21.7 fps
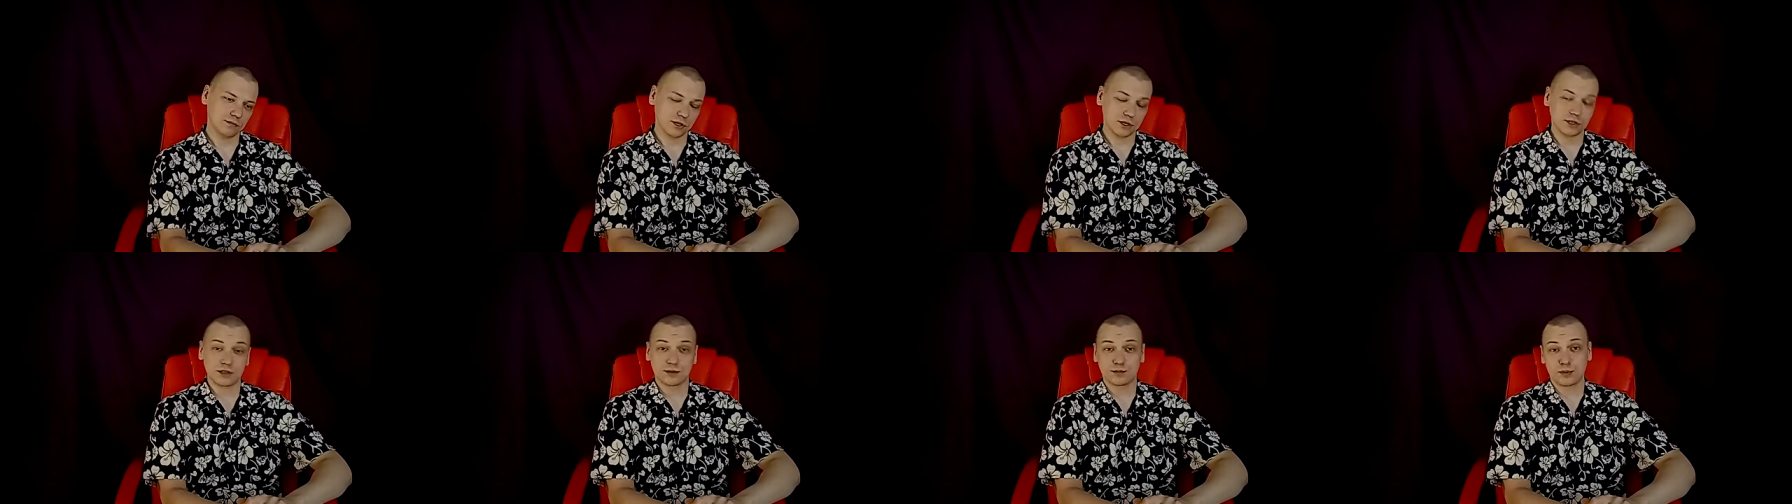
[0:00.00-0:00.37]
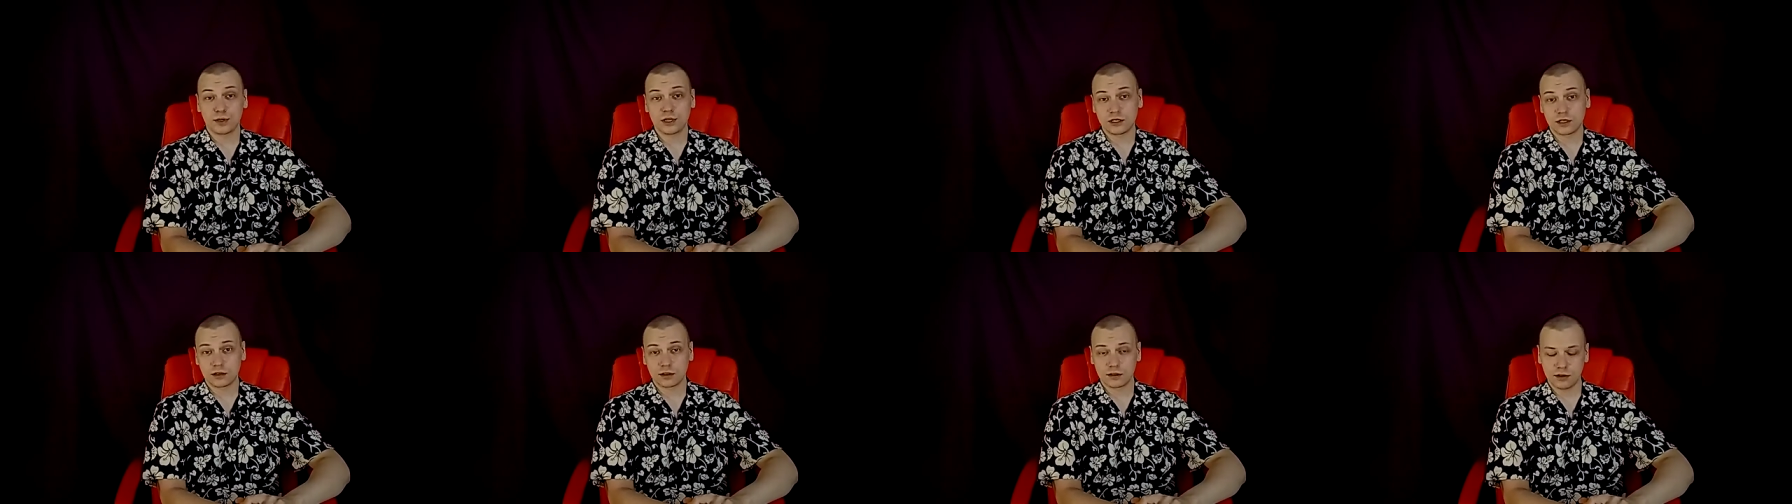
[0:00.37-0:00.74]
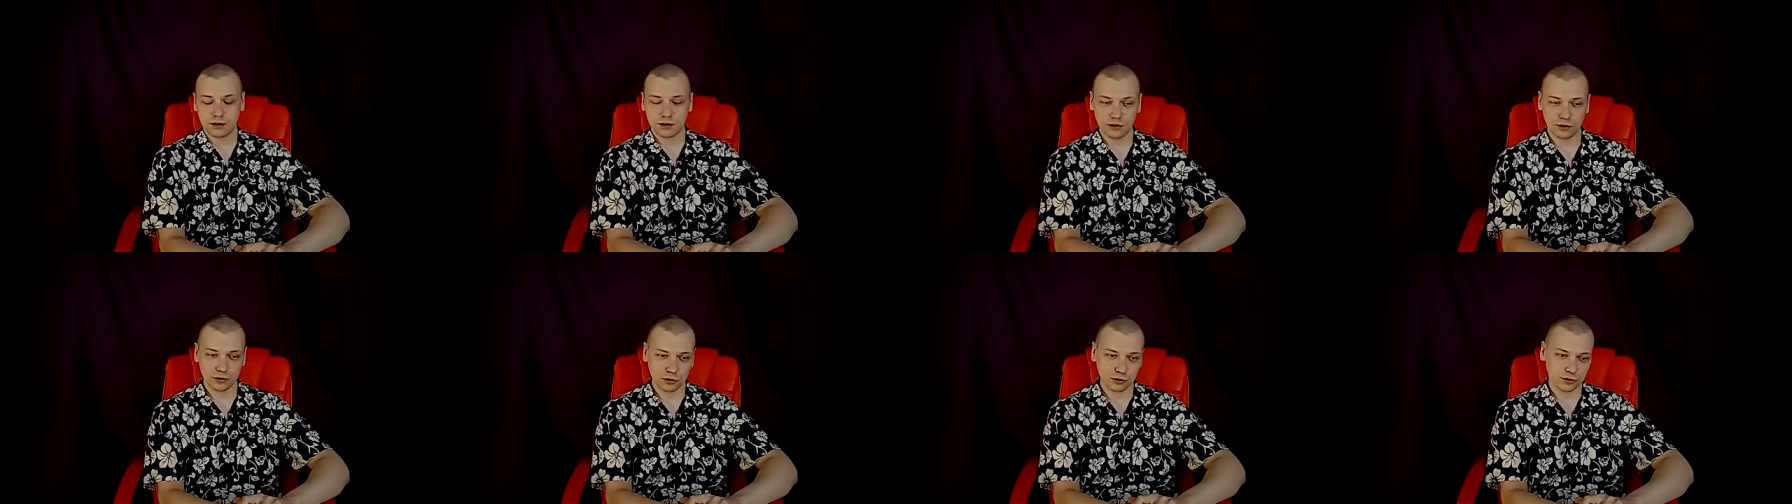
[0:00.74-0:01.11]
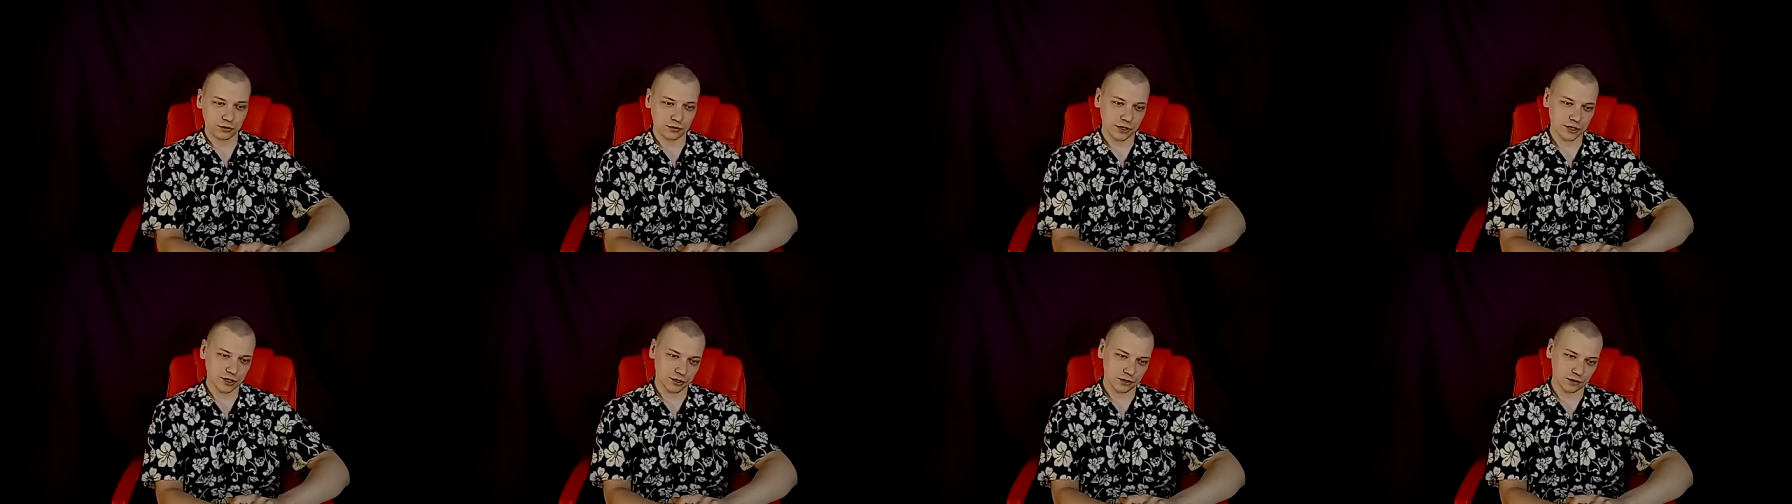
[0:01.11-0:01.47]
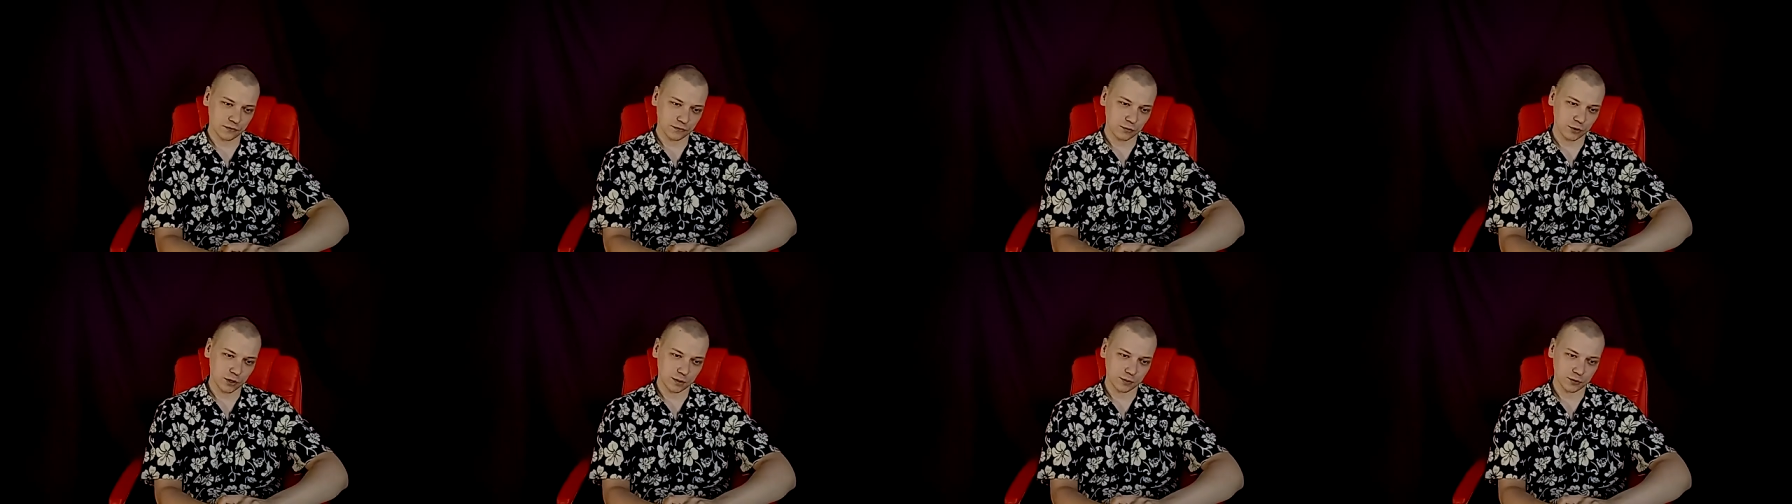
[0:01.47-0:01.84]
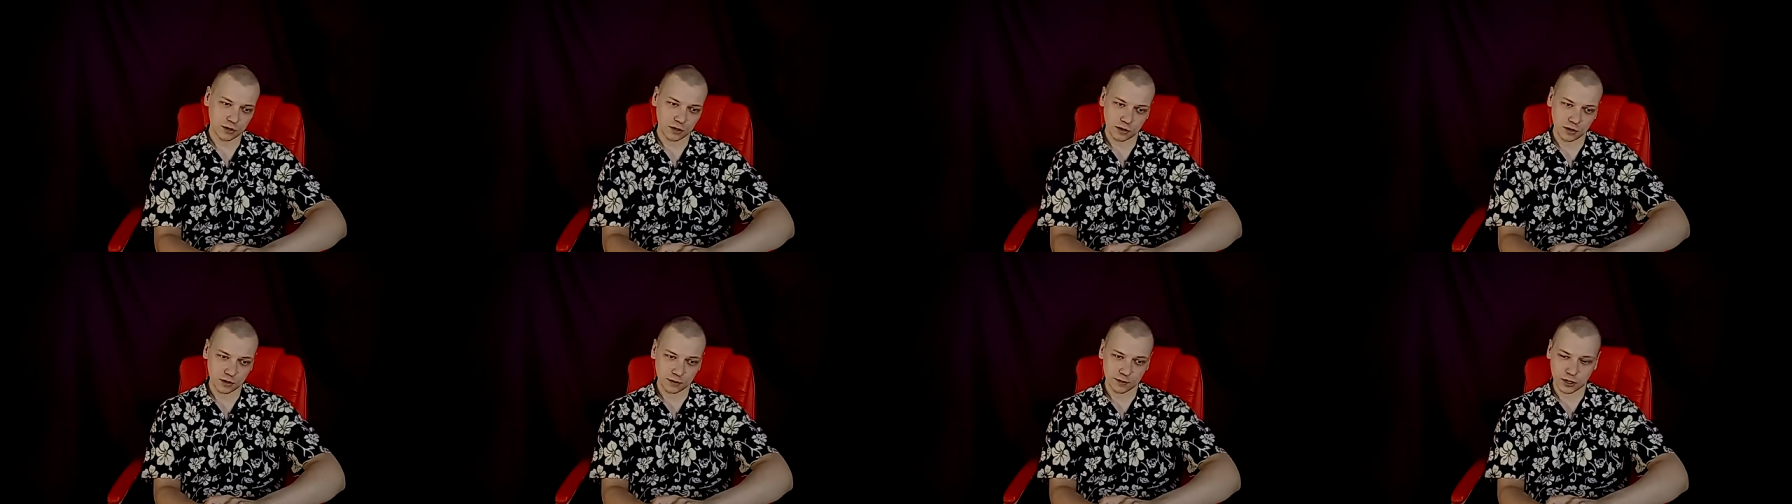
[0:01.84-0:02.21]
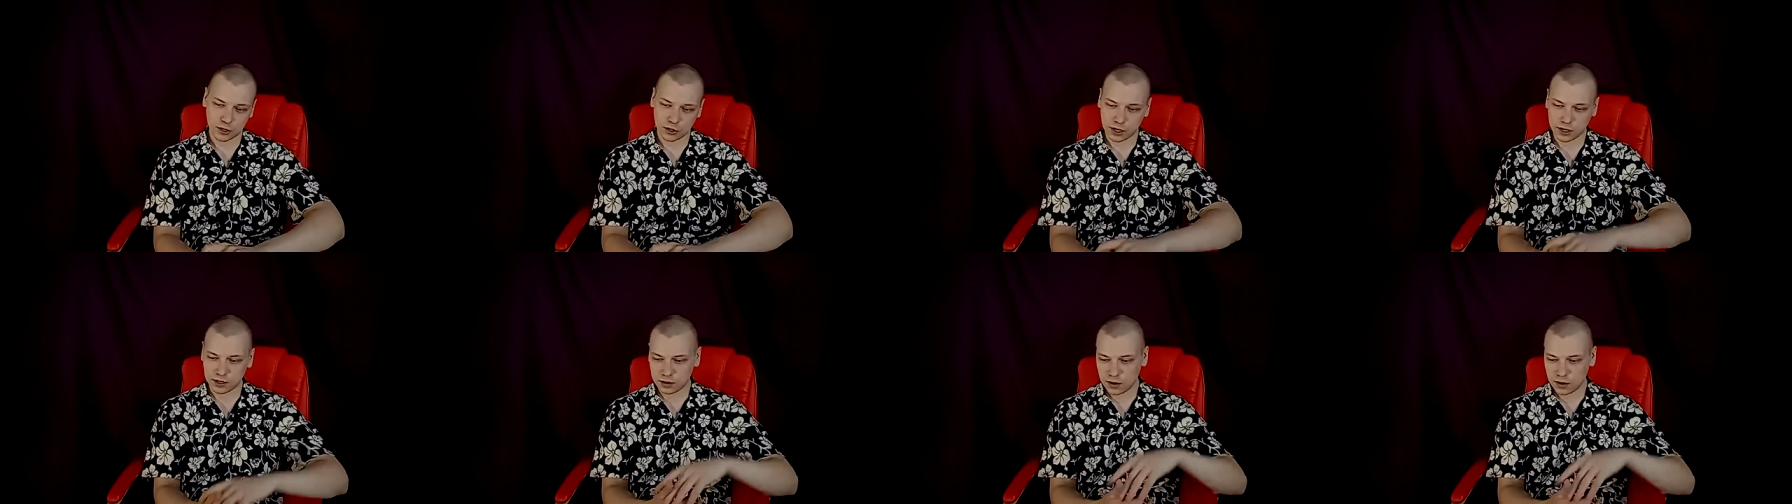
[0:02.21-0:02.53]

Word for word: this is basically an illustration of what I'm talking about.